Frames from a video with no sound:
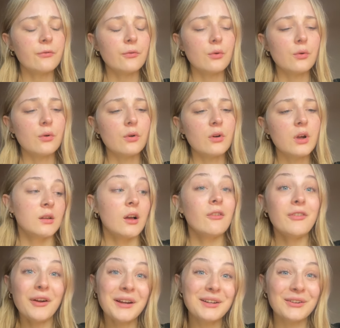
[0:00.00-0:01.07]
for a
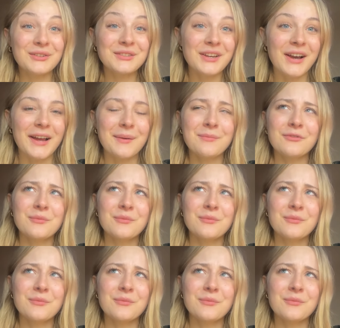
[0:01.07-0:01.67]
very long time,